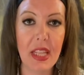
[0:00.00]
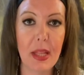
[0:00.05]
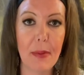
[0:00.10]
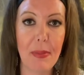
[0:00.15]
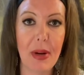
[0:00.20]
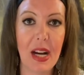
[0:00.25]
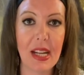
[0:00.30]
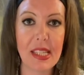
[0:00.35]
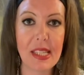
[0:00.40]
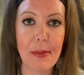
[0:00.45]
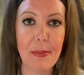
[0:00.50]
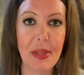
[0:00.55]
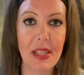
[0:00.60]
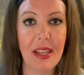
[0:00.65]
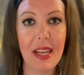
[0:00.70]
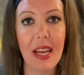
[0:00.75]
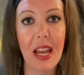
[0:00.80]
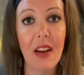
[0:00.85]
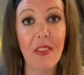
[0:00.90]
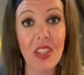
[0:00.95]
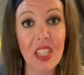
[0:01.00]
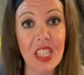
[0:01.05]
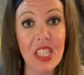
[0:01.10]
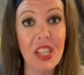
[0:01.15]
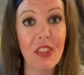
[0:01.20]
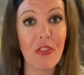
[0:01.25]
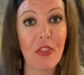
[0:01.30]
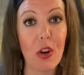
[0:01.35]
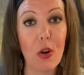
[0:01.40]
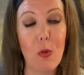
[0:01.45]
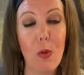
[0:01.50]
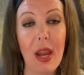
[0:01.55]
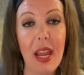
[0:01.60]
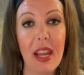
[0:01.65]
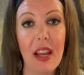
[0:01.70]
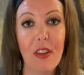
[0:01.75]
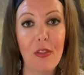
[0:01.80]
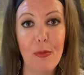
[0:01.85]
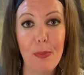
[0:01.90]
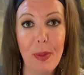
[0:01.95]
the possibility of a different way
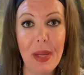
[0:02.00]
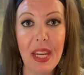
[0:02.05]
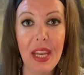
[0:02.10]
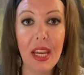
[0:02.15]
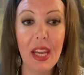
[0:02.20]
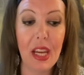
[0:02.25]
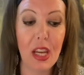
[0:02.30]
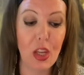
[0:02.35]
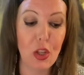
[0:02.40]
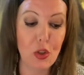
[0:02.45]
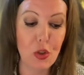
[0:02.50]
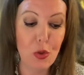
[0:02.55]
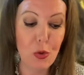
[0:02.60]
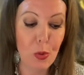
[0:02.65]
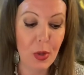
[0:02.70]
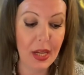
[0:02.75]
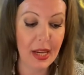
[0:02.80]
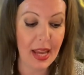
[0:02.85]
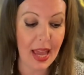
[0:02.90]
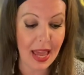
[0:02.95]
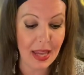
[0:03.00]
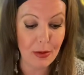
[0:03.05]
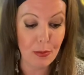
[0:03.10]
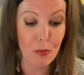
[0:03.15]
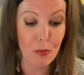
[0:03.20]
of being, doing, and